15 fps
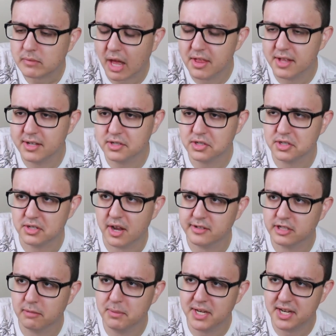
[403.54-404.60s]
I think there's just
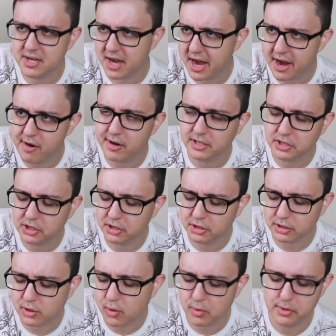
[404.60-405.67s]
something inherent to the
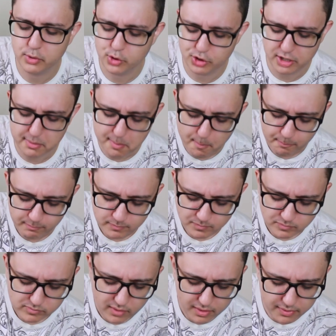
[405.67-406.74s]
corn chip
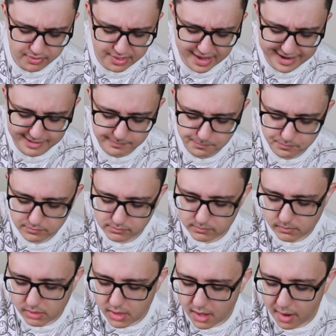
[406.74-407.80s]
that
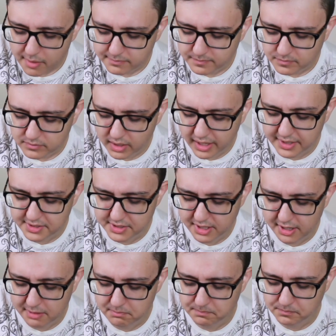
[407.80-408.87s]
it
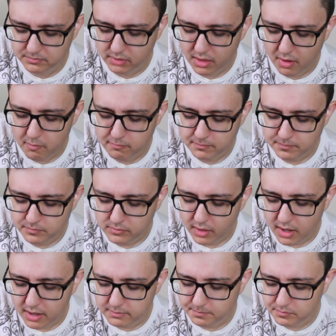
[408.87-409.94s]

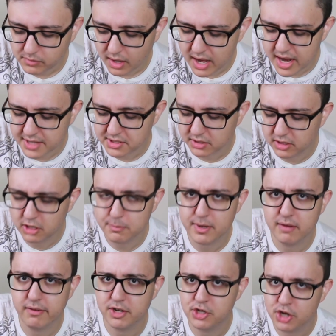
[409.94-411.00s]
has a little bit
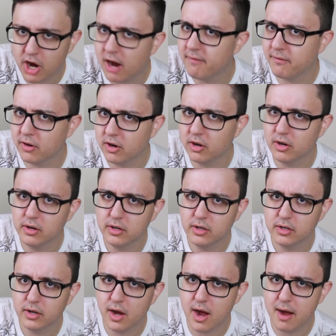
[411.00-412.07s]
of a tougher
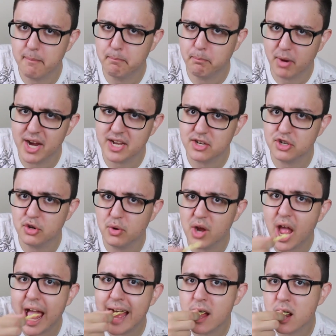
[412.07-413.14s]
bite to it.